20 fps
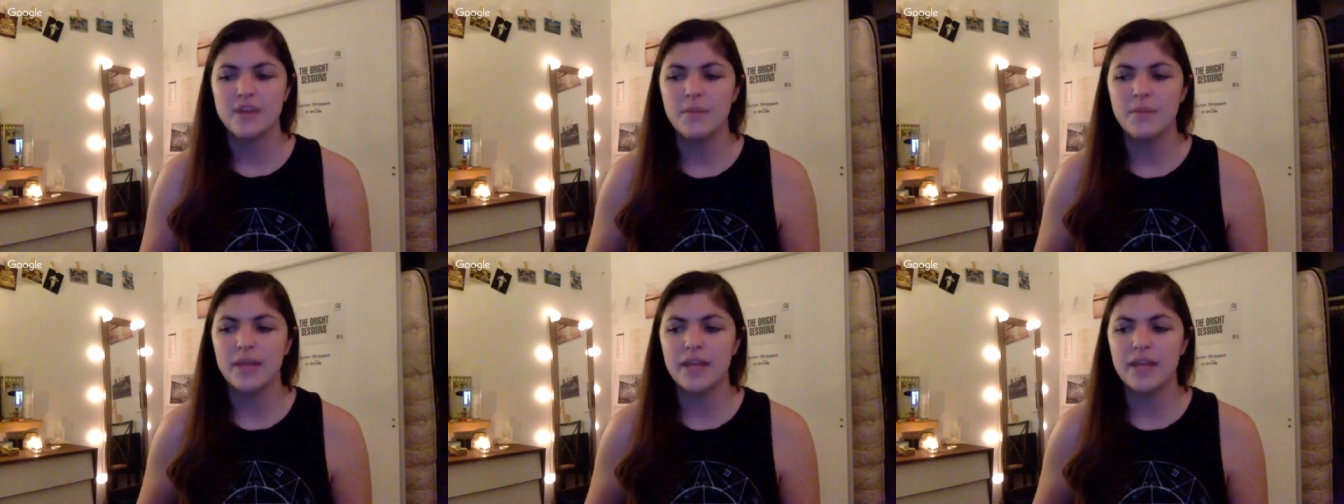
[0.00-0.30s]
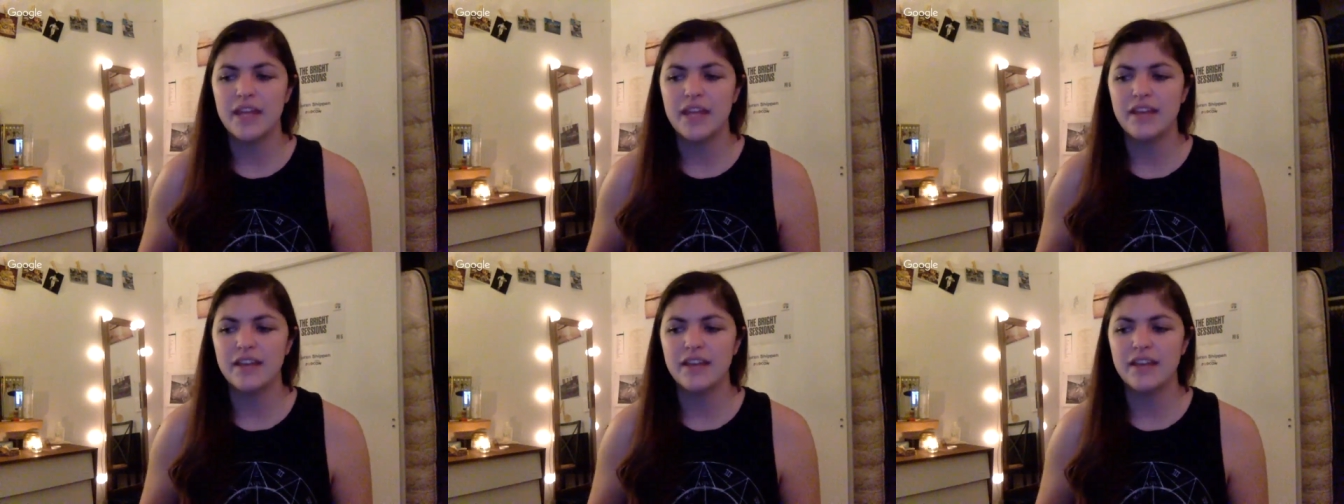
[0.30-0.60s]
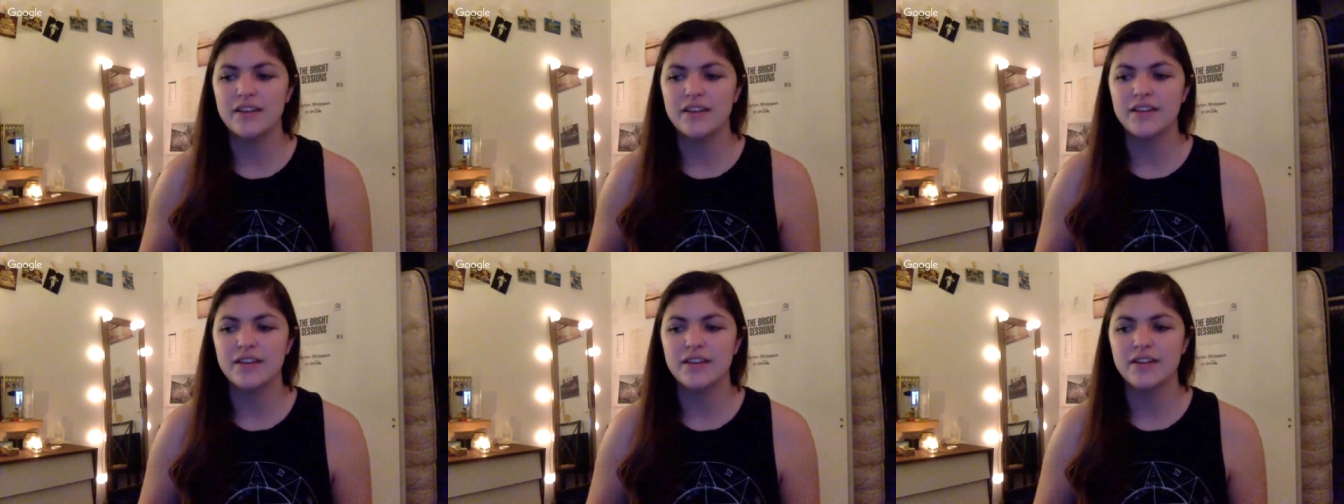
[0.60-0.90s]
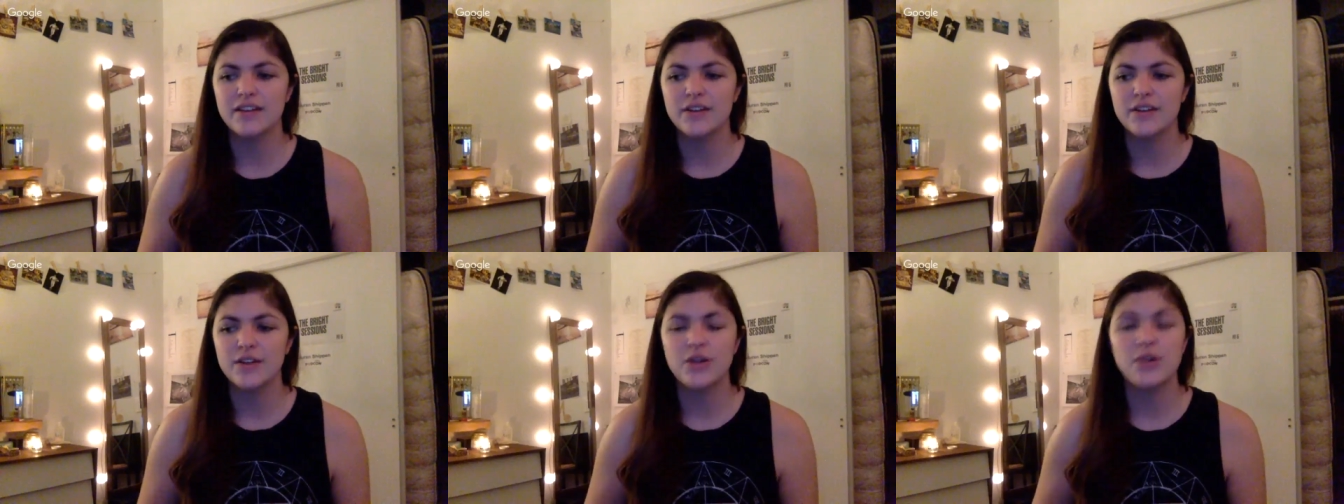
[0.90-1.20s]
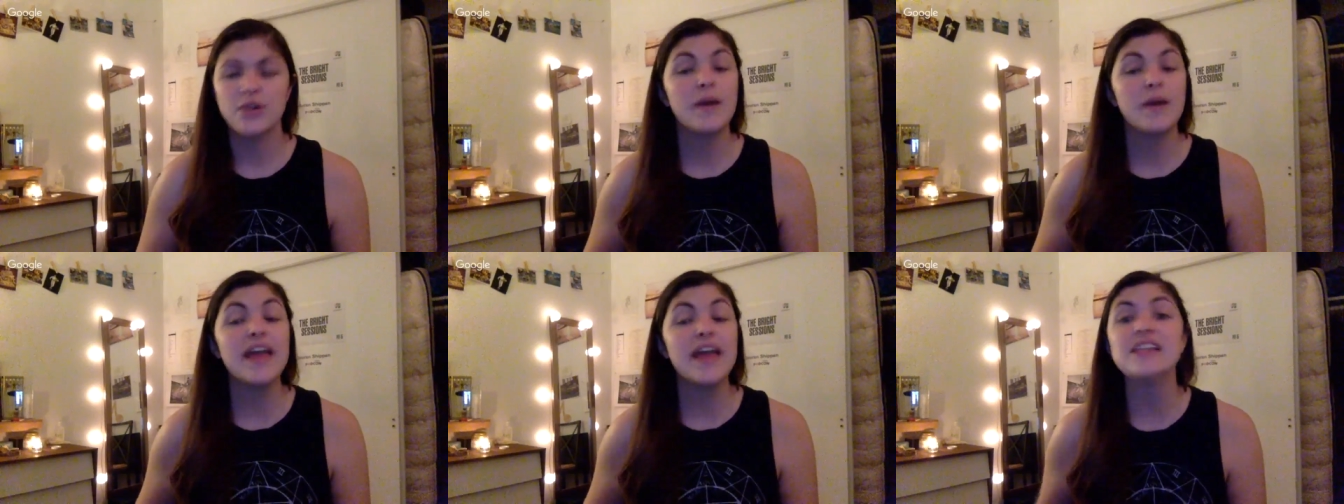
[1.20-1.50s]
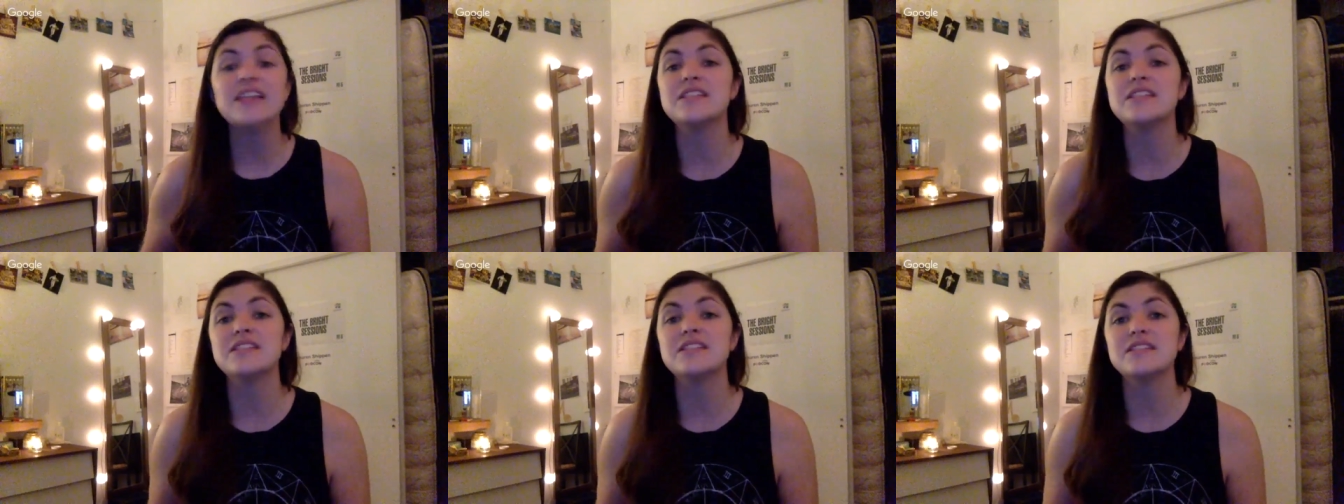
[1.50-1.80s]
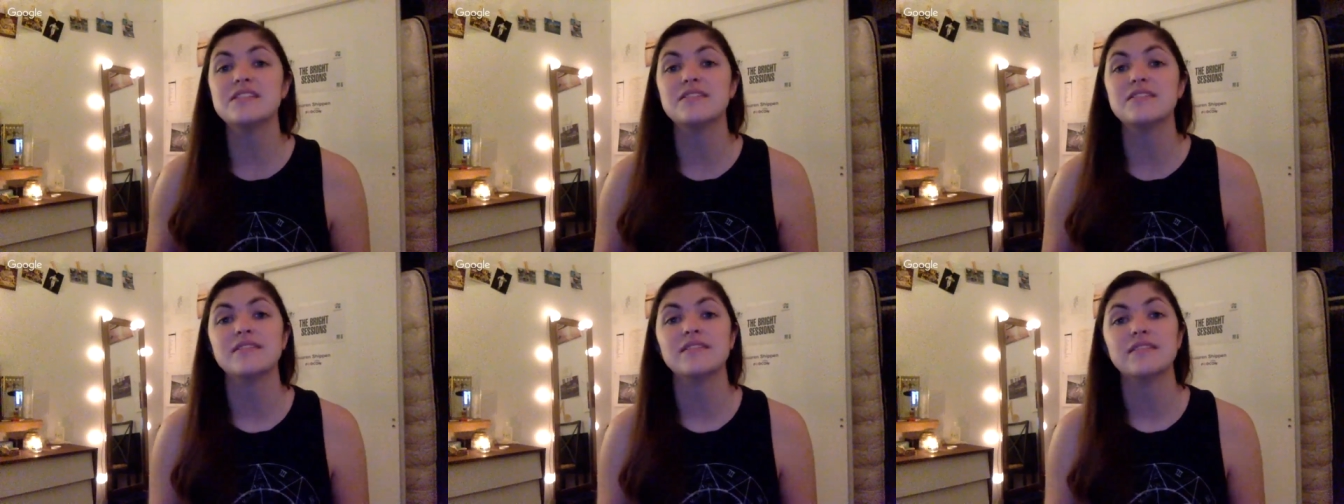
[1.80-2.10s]
somebody who
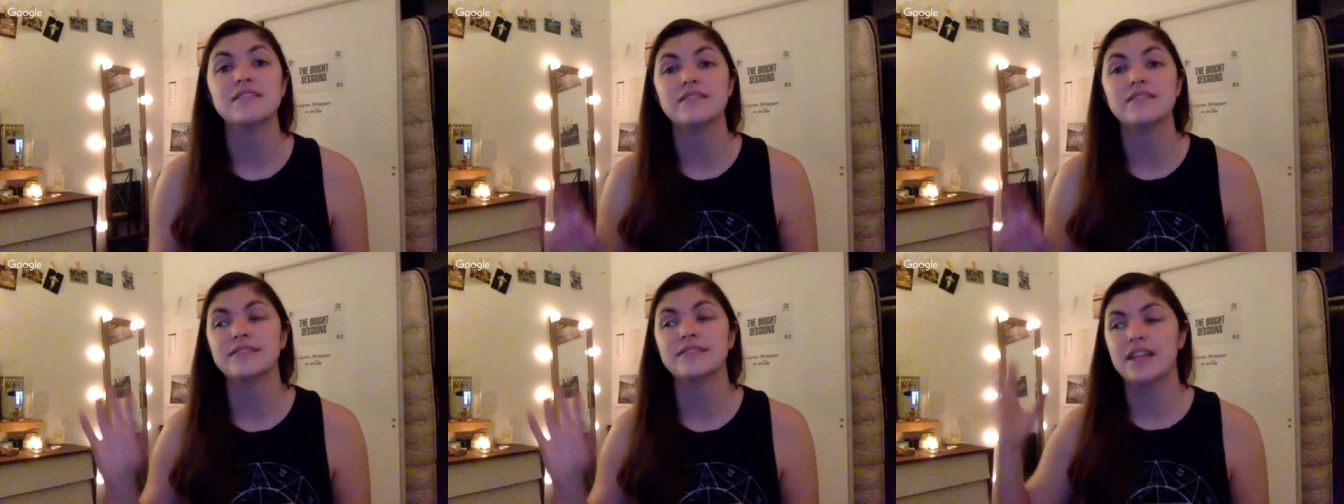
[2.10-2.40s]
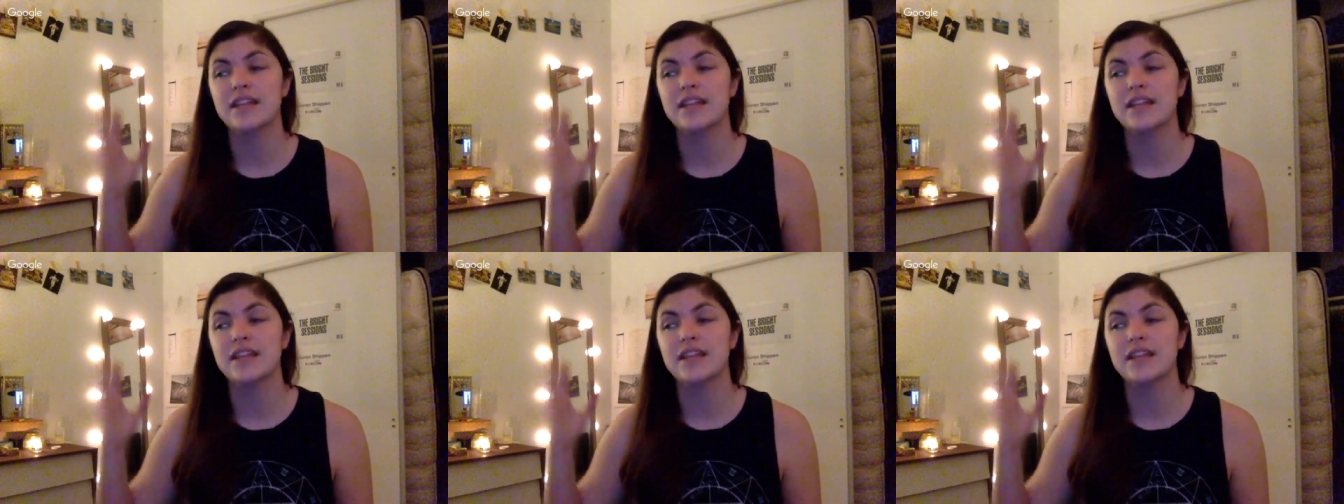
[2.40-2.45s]
is